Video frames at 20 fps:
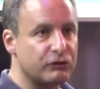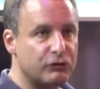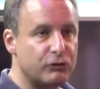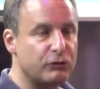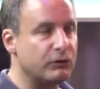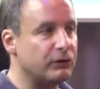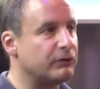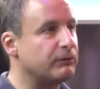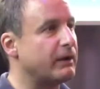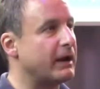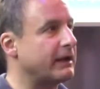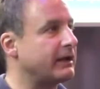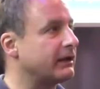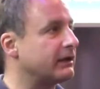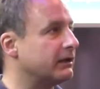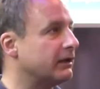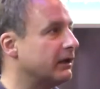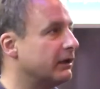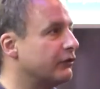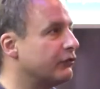could
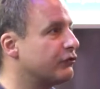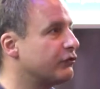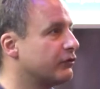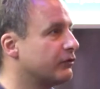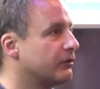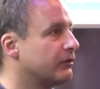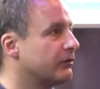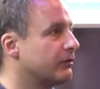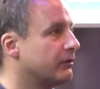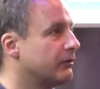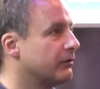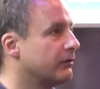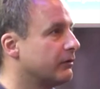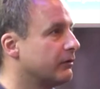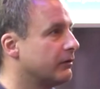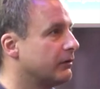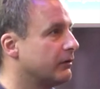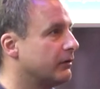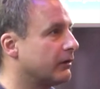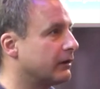recognize.
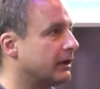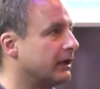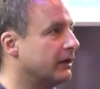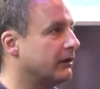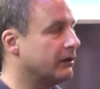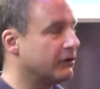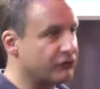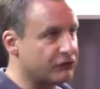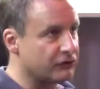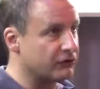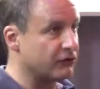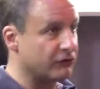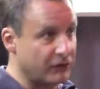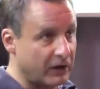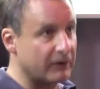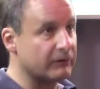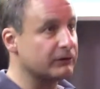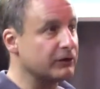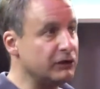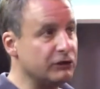Okay, it's an
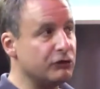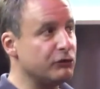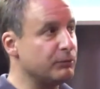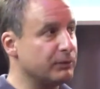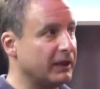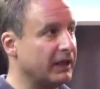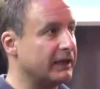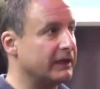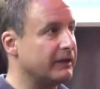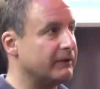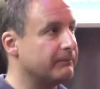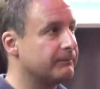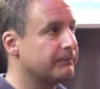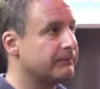entirely new planet.